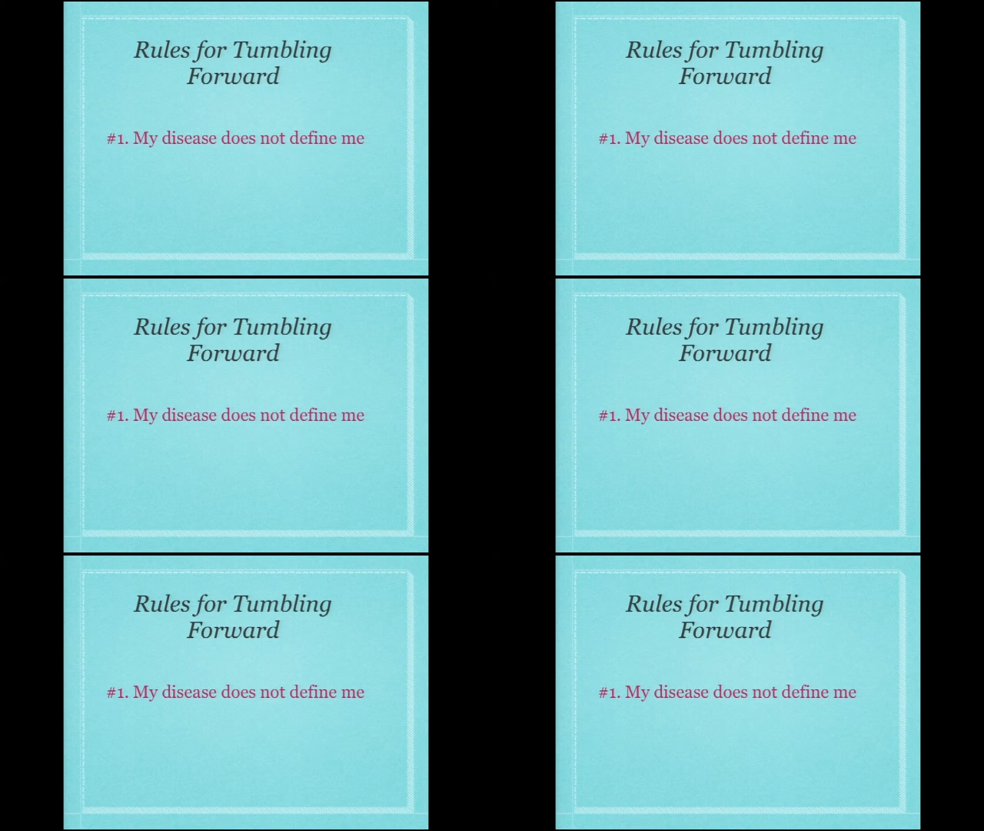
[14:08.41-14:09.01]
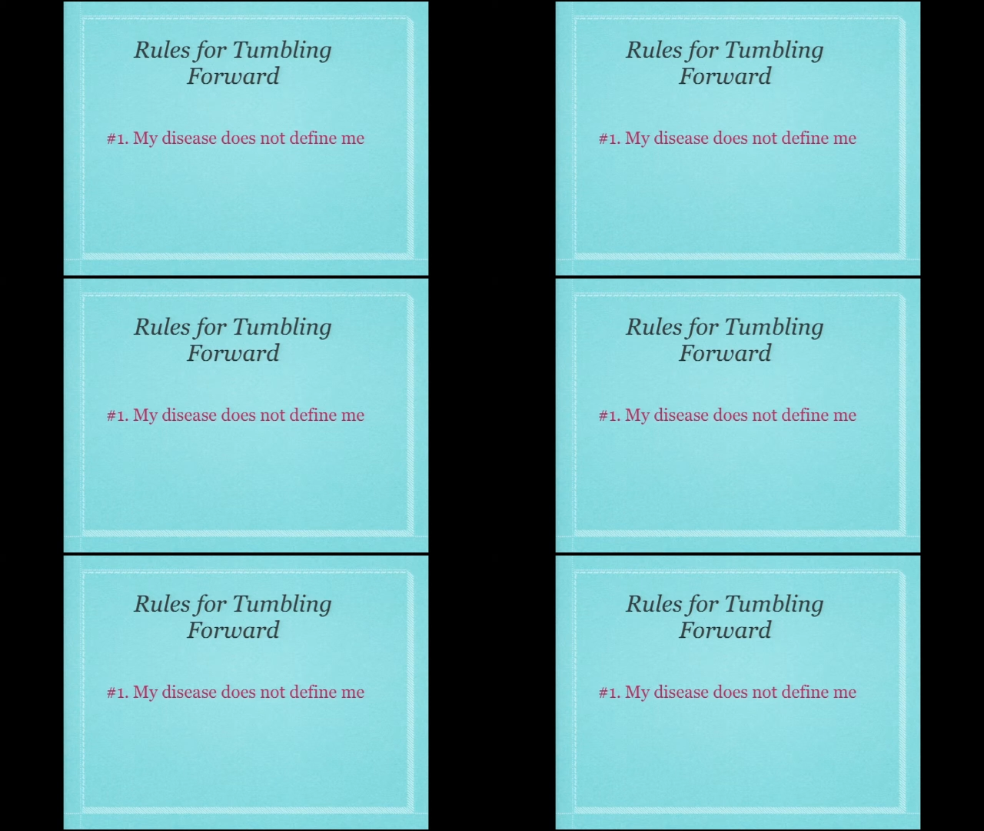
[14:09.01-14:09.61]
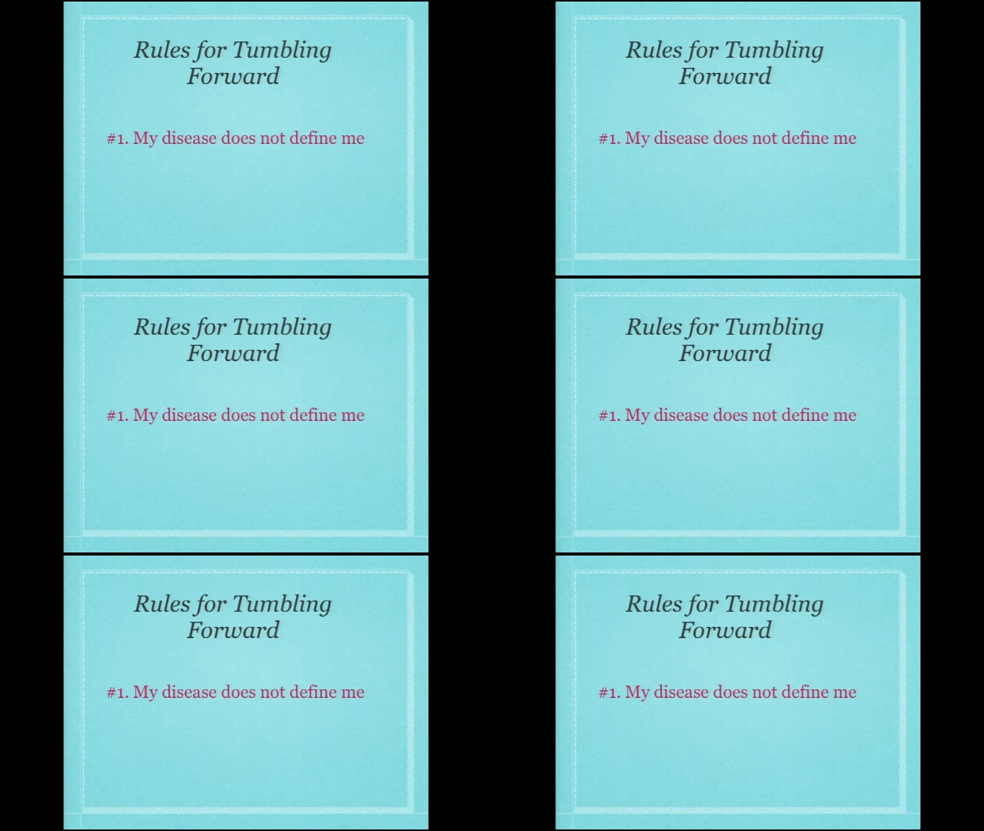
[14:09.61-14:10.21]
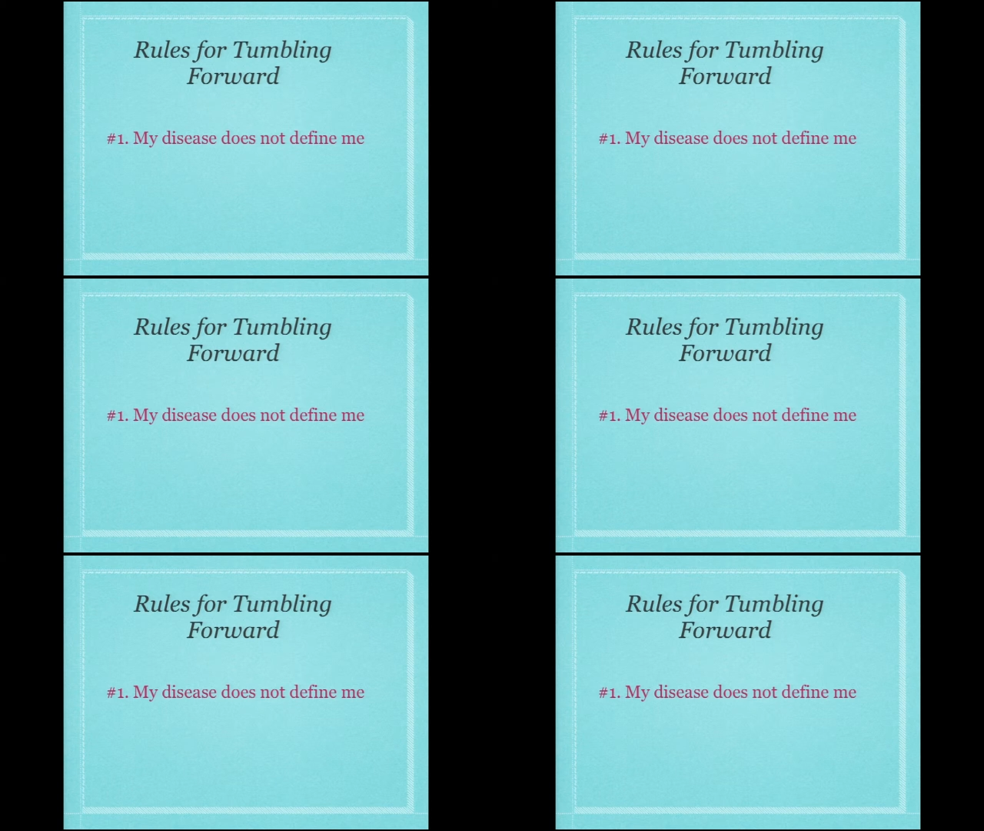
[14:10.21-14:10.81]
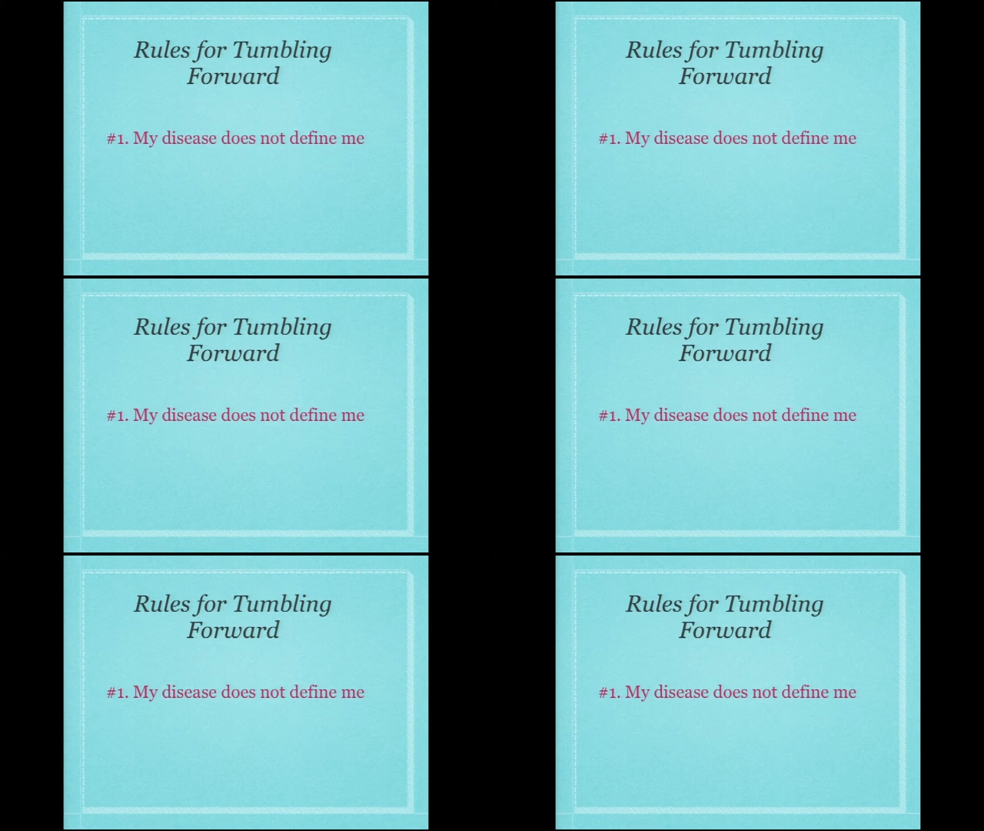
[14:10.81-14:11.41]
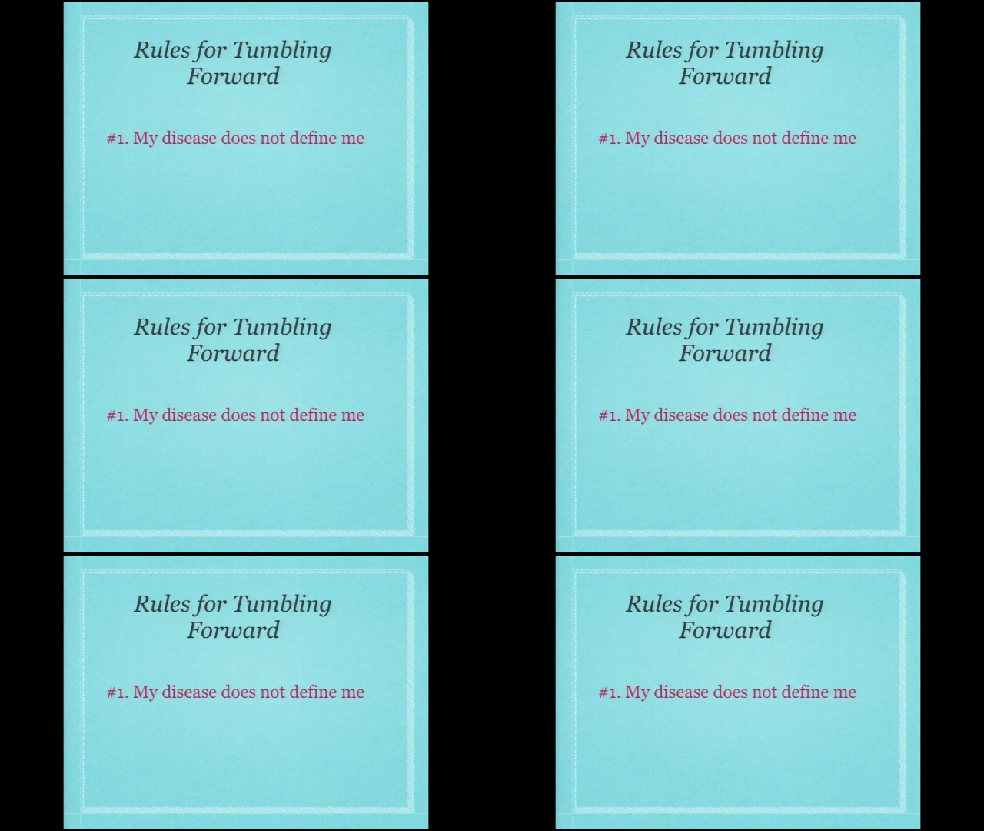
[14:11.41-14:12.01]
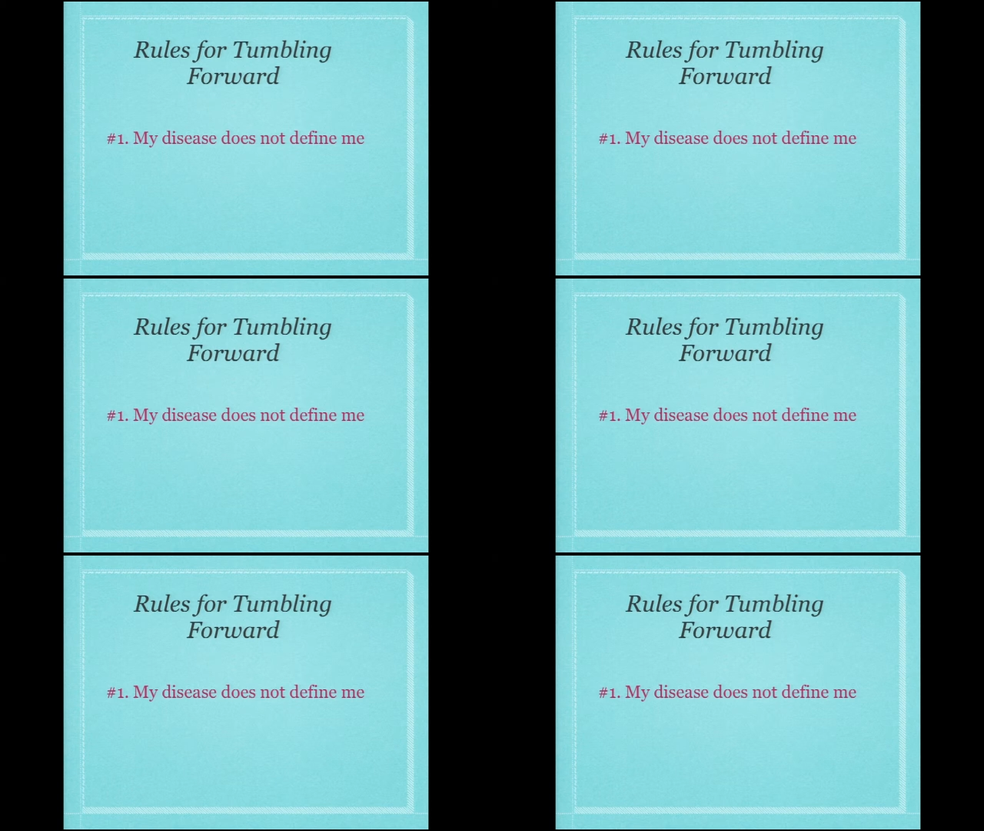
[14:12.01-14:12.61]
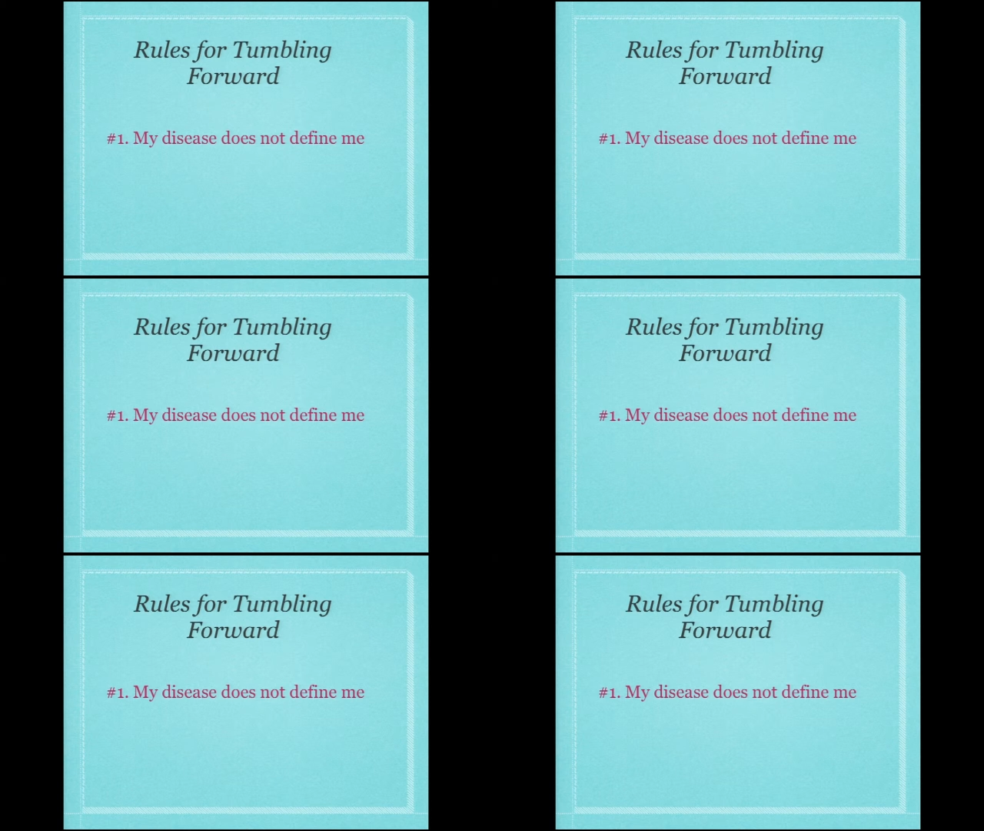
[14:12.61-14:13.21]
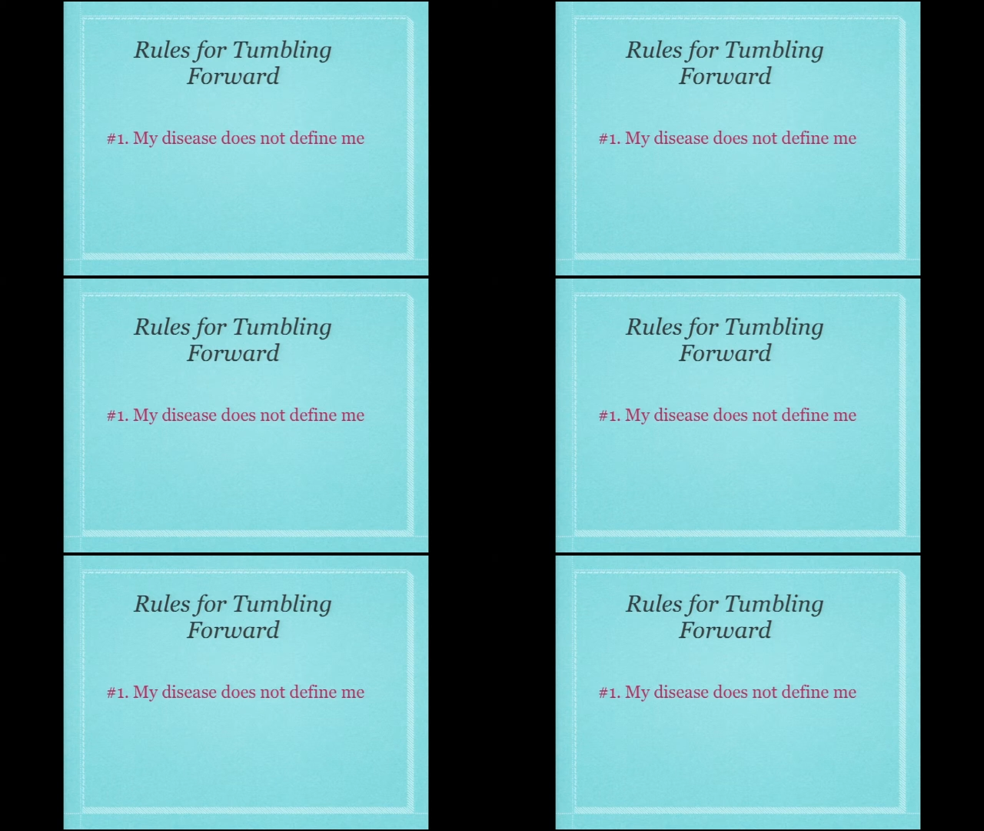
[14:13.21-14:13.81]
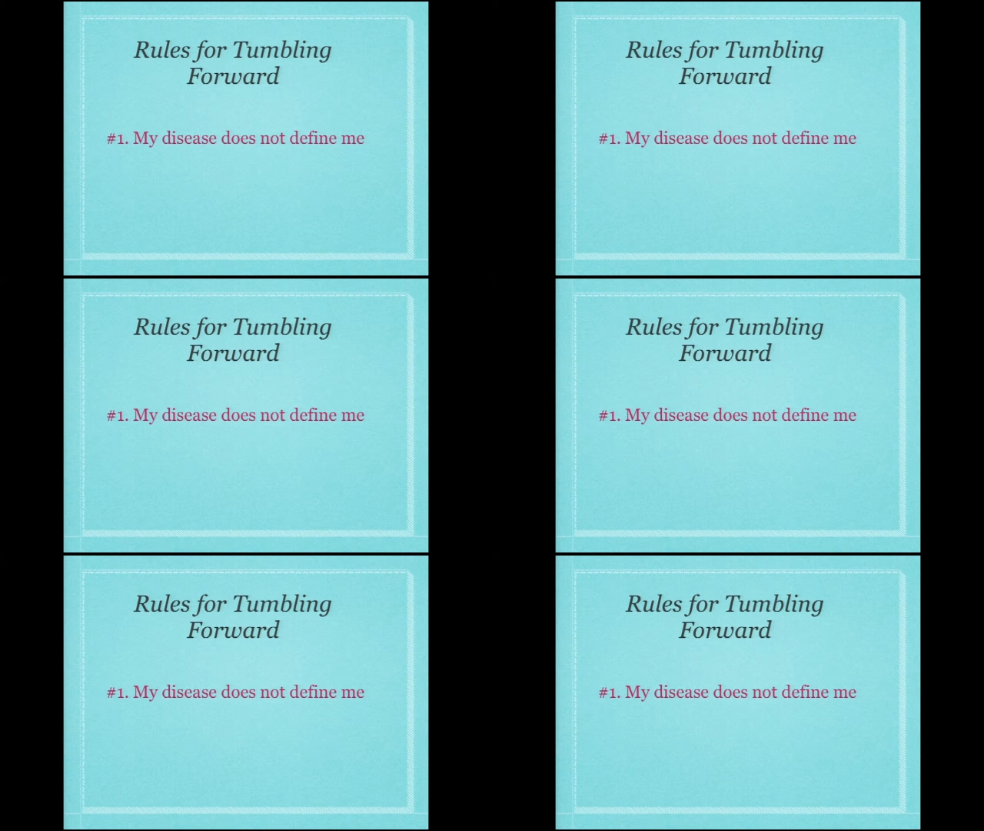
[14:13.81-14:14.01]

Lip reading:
Nobody's mouth can be seen.